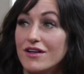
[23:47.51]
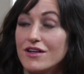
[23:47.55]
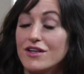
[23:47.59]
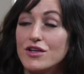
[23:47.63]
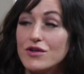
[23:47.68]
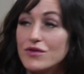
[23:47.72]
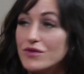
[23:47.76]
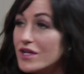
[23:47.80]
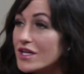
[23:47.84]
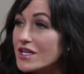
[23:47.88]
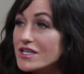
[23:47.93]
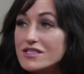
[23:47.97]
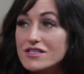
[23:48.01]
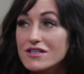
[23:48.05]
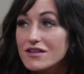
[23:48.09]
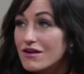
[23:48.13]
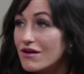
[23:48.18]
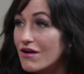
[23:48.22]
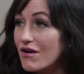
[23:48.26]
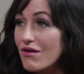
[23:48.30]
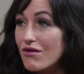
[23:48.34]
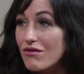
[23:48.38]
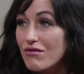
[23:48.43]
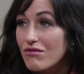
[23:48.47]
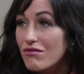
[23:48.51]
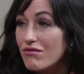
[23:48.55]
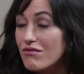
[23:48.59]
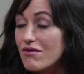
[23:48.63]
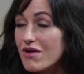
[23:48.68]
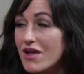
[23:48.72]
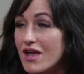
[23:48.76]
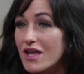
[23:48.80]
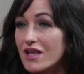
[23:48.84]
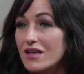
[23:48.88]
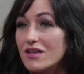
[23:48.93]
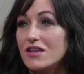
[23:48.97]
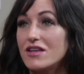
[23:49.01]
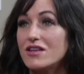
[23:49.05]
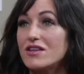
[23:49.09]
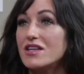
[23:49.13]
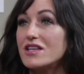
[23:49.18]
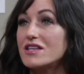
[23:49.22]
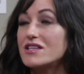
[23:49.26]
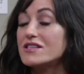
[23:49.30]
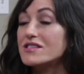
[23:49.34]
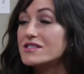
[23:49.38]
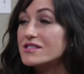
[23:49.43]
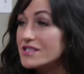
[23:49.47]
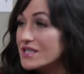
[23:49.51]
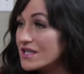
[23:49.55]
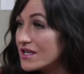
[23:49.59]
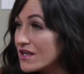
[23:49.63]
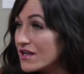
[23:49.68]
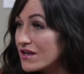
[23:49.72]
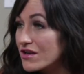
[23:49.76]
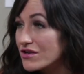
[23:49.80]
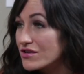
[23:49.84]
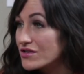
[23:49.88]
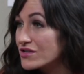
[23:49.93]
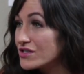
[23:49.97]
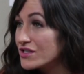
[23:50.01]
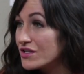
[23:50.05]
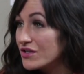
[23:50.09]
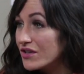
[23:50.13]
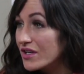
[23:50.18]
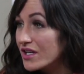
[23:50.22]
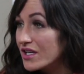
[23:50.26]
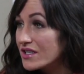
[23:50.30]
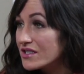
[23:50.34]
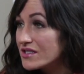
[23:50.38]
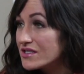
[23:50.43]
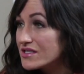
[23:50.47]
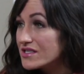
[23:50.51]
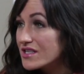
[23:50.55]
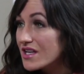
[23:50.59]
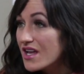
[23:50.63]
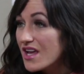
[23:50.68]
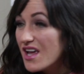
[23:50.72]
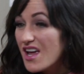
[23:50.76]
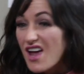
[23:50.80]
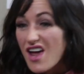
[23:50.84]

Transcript: you need to go and you need to see your students,